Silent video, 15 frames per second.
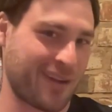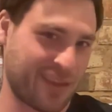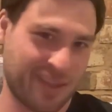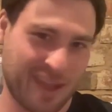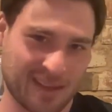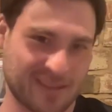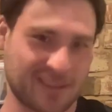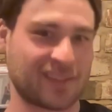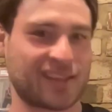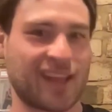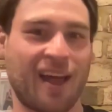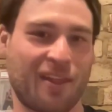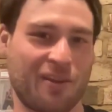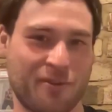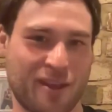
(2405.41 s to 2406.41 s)
and that's the
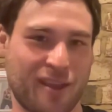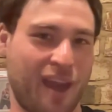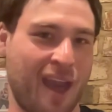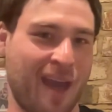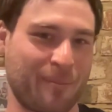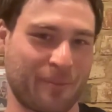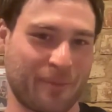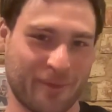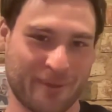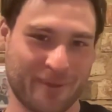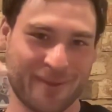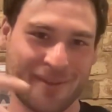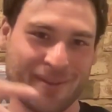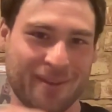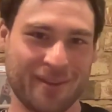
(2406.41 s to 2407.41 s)
salary cap,
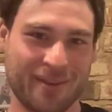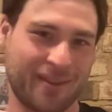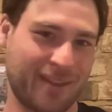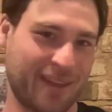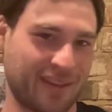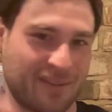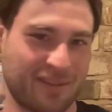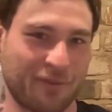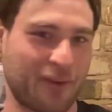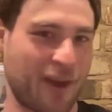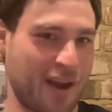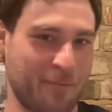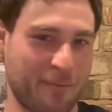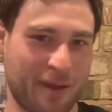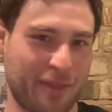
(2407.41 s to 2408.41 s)
like
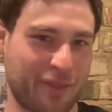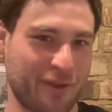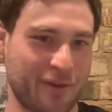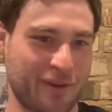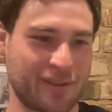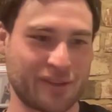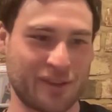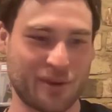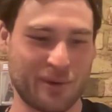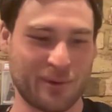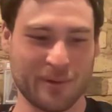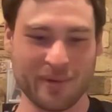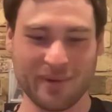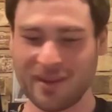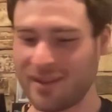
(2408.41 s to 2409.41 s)
divided by 32.